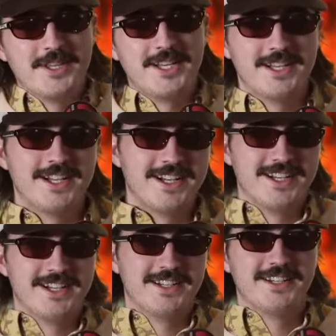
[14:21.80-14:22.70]

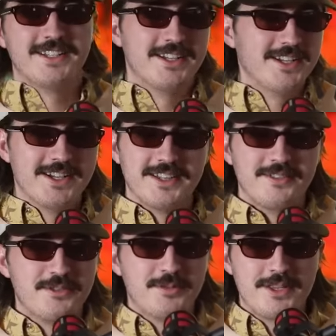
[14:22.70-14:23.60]
Uh, you know, I love
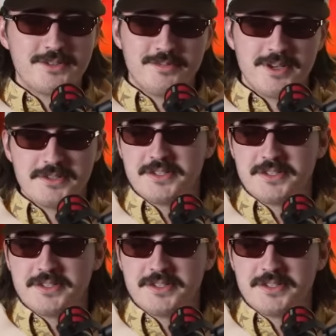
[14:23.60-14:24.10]
Spaceballs